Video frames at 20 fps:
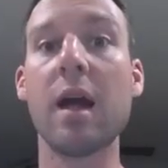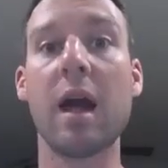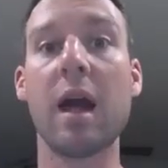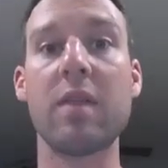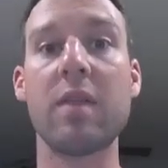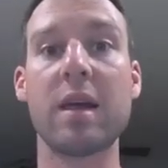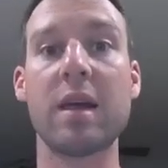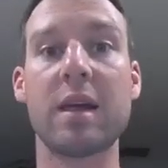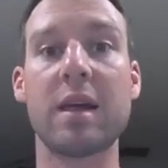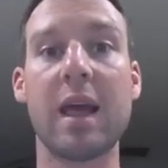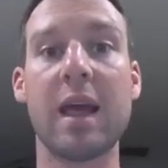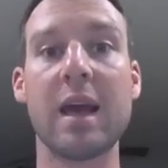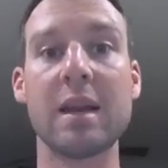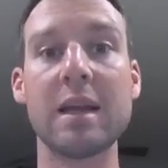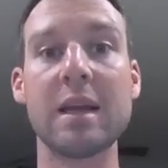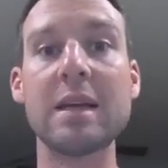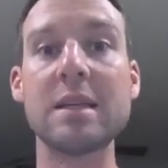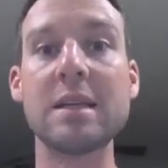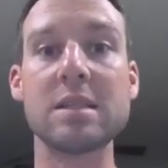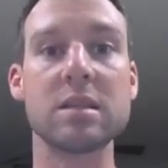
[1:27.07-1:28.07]
and they can't
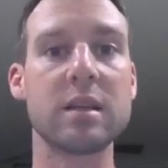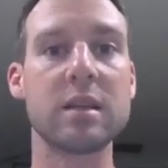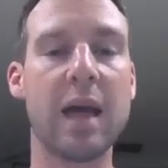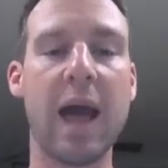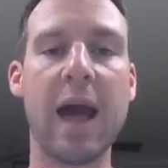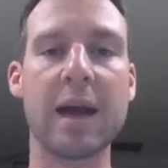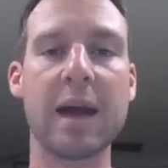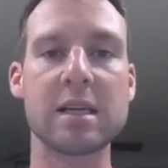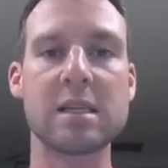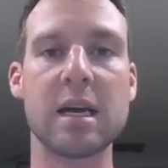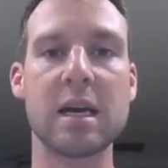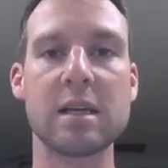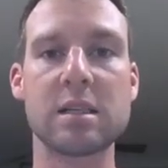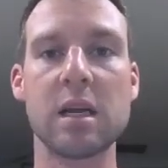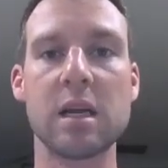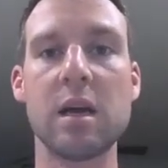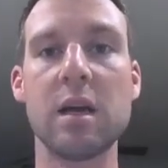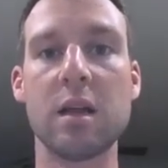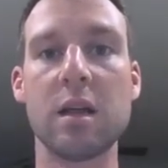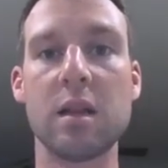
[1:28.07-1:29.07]
easily access
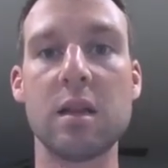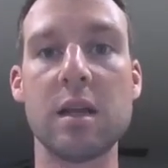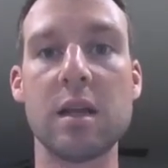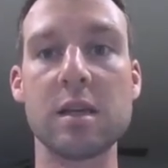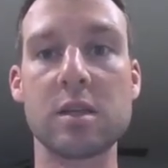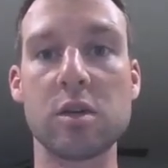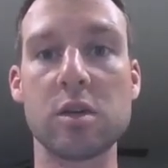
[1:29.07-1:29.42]
this